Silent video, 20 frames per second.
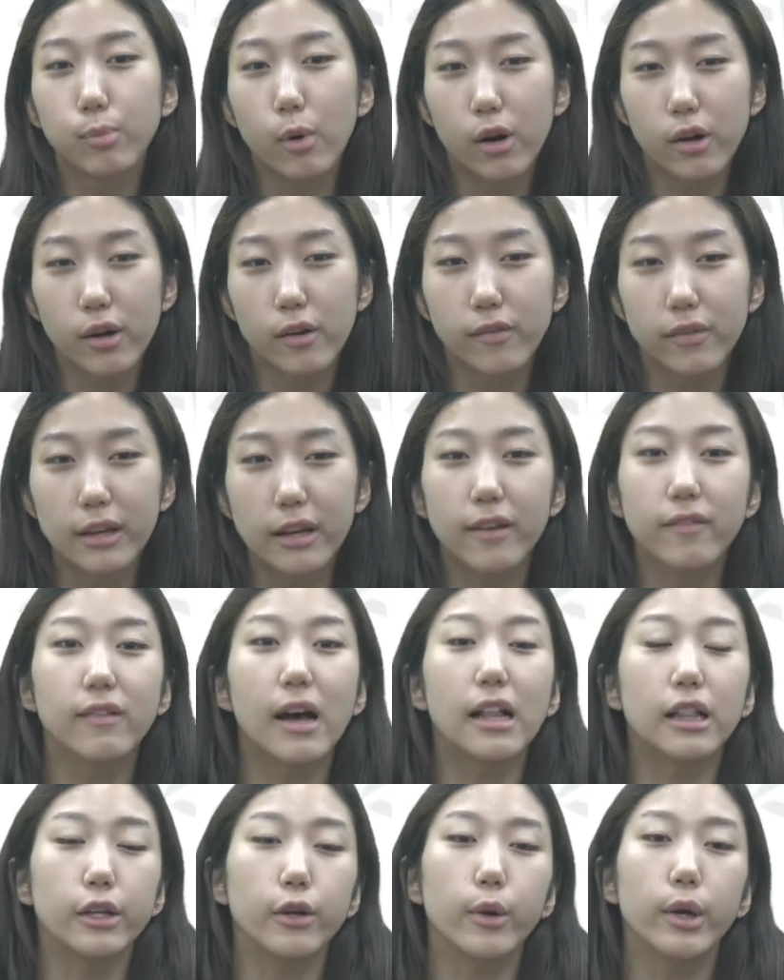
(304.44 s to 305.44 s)
part of the
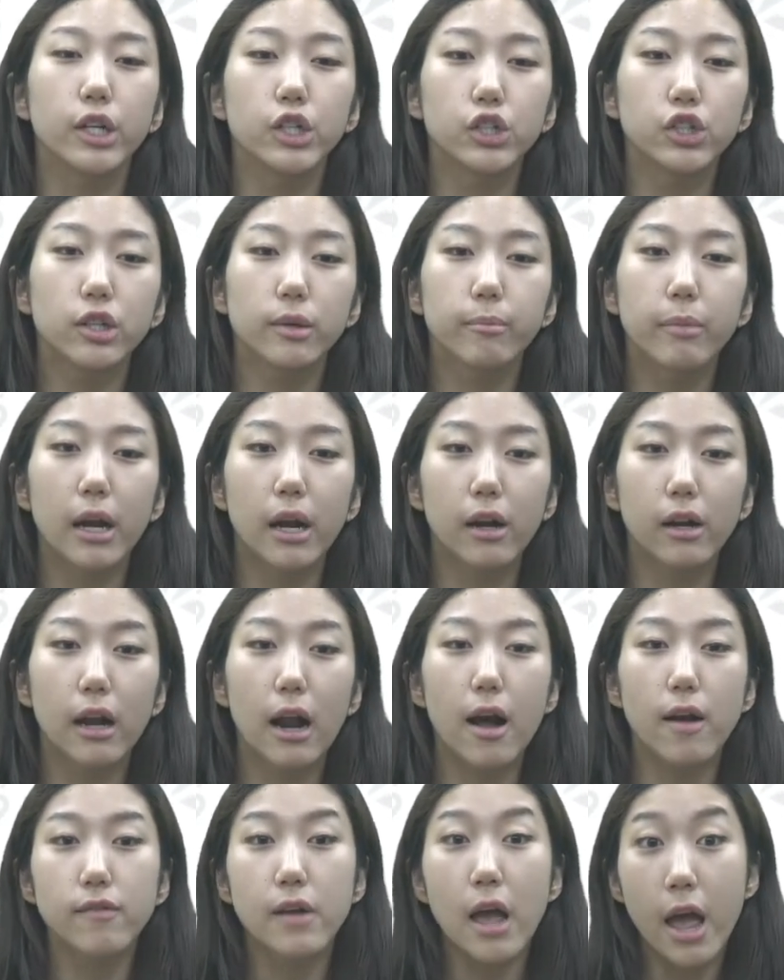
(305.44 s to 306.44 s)
evaluation
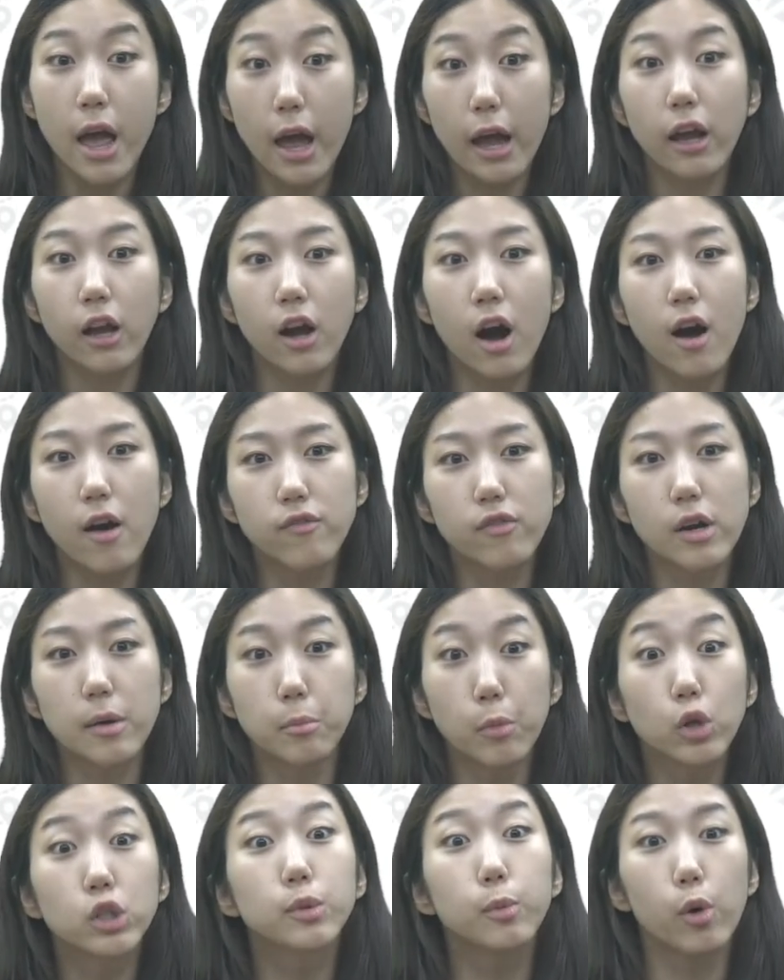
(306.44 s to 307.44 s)
paragraph and cover
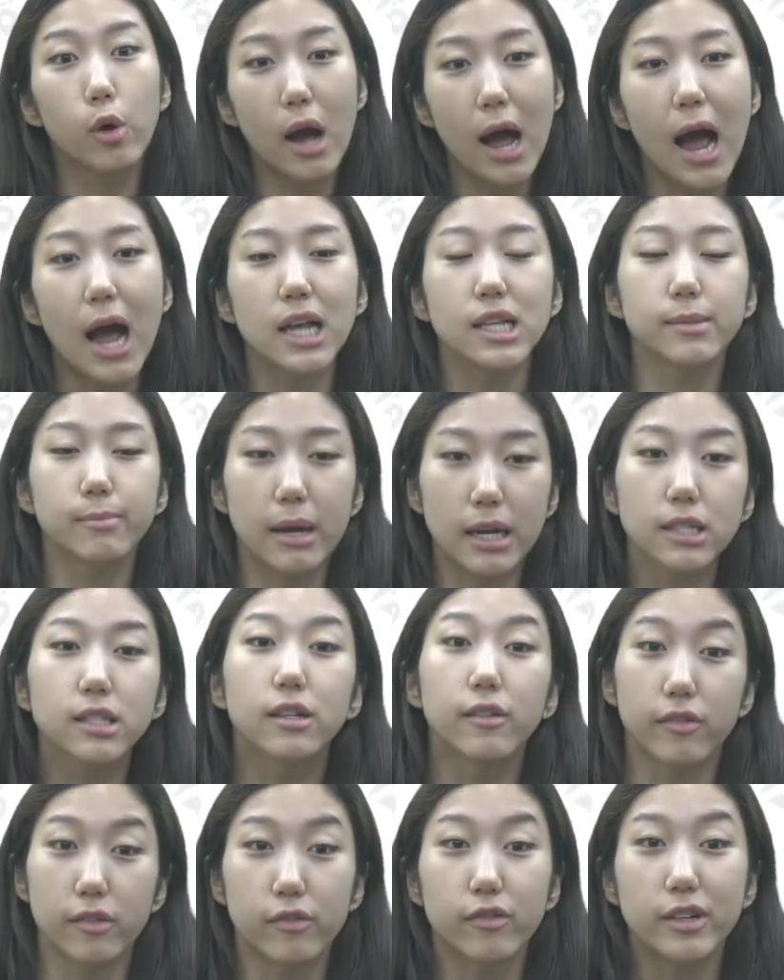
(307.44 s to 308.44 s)
multiple aspects
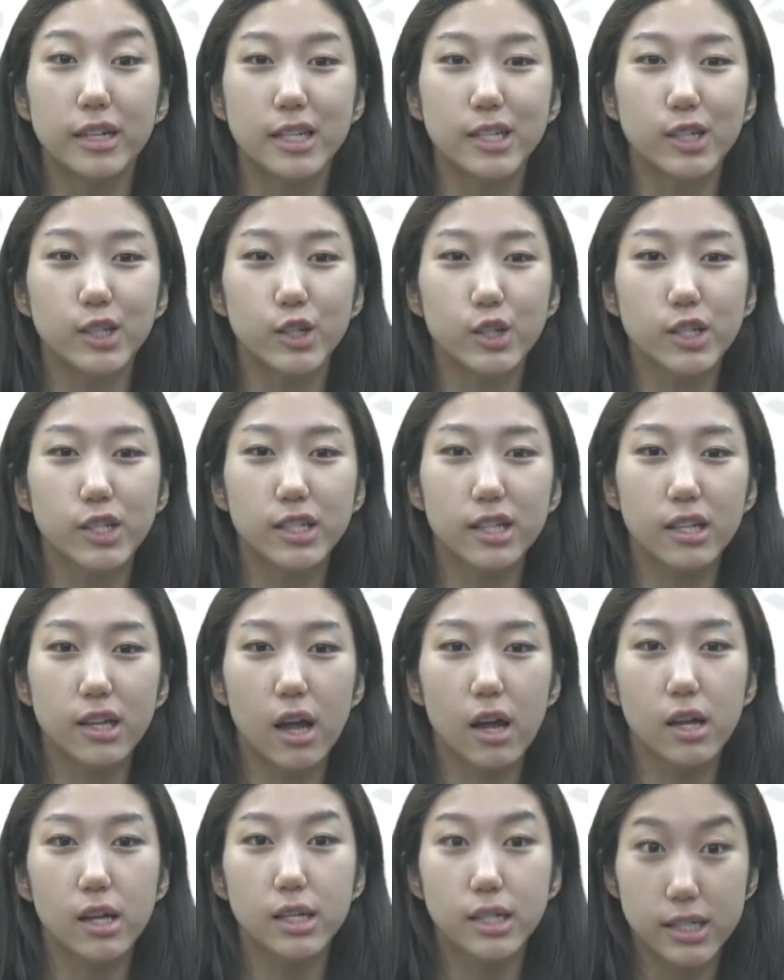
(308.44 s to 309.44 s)
of the
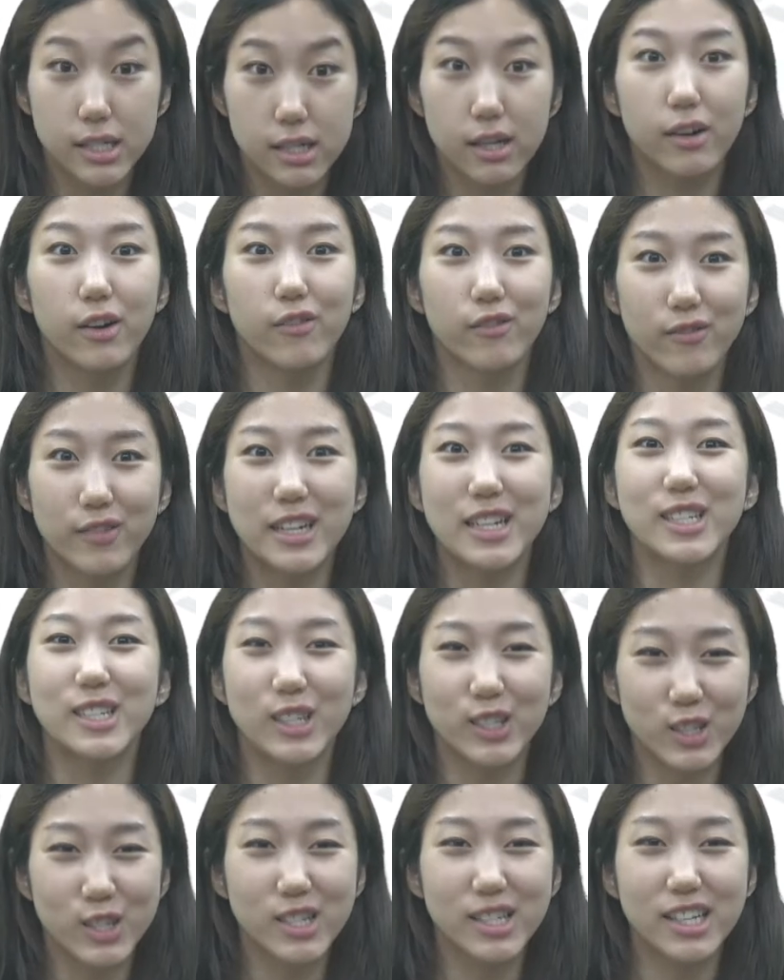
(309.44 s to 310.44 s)

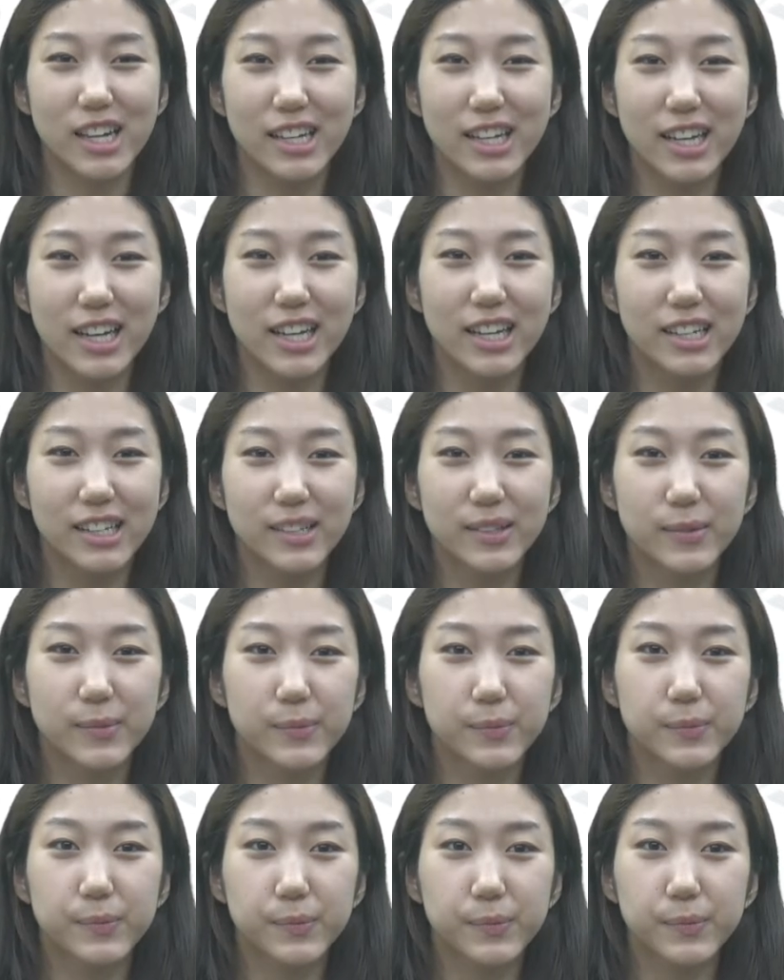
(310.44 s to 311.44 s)
research study.
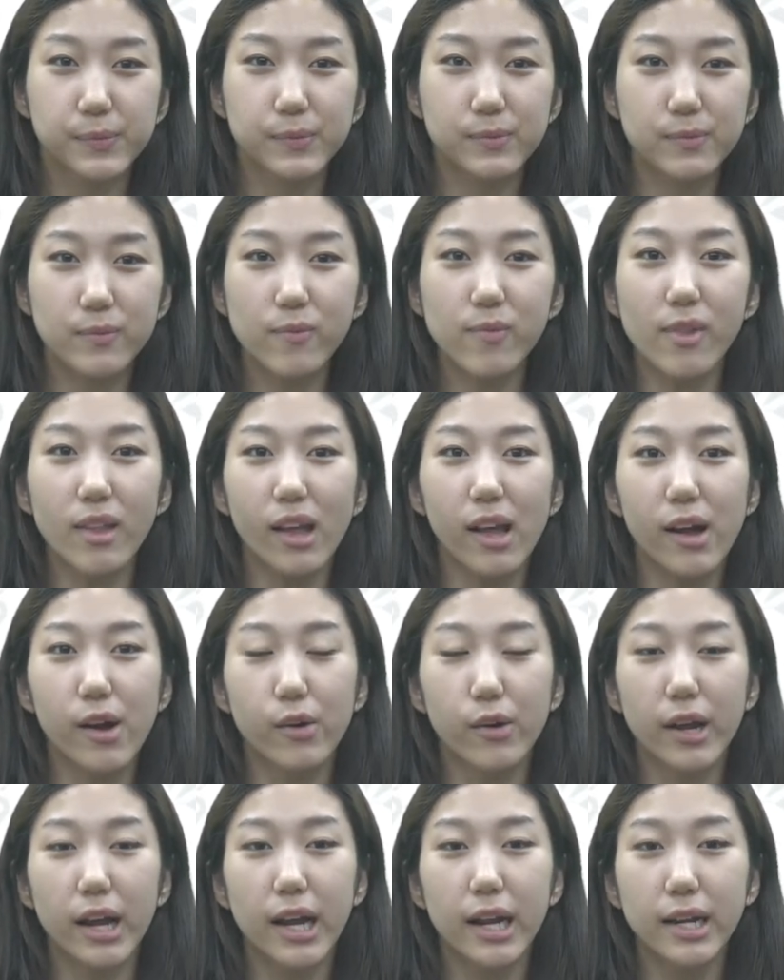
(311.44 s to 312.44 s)

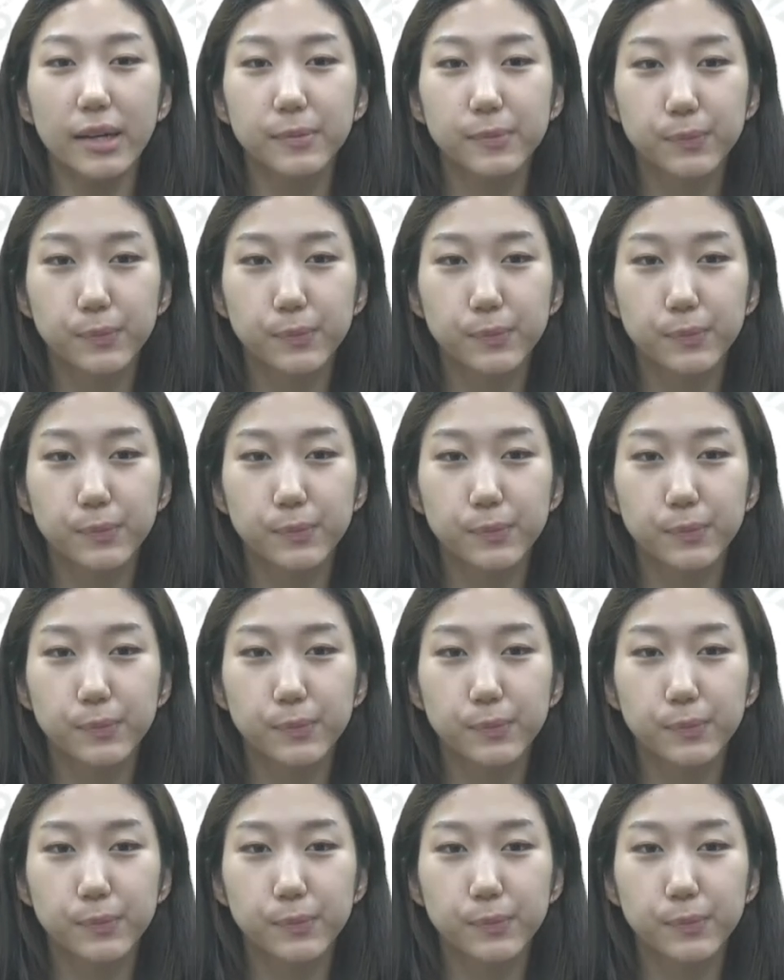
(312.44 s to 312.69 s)
Okay.